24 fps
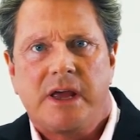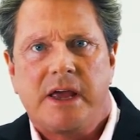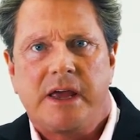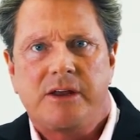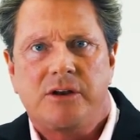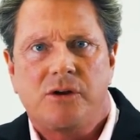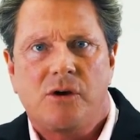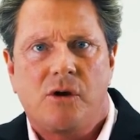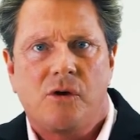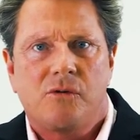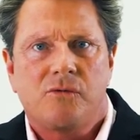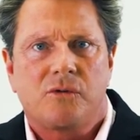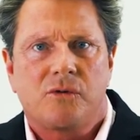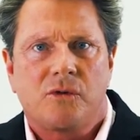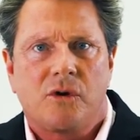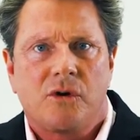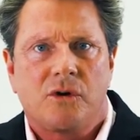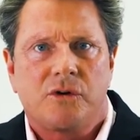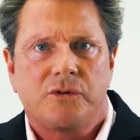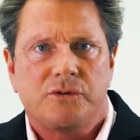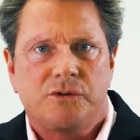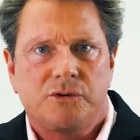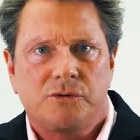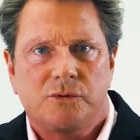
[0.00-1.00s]
and
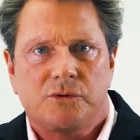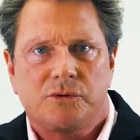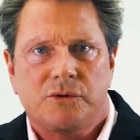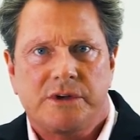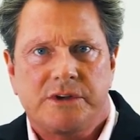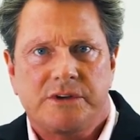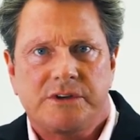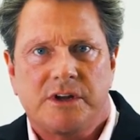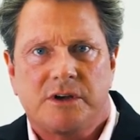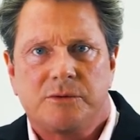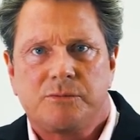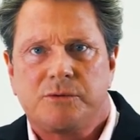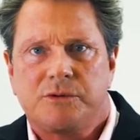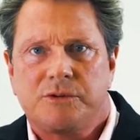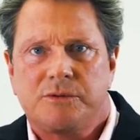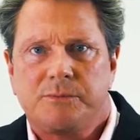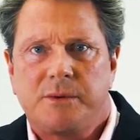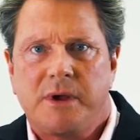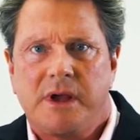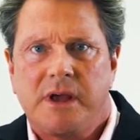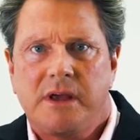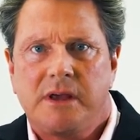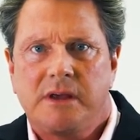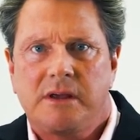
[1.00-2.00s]
overall you will end up
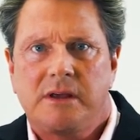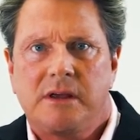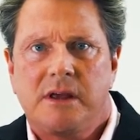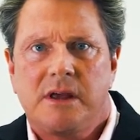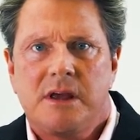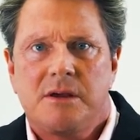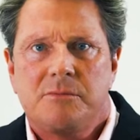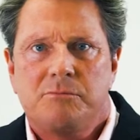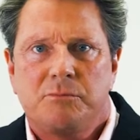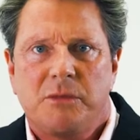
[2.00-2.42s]
with paying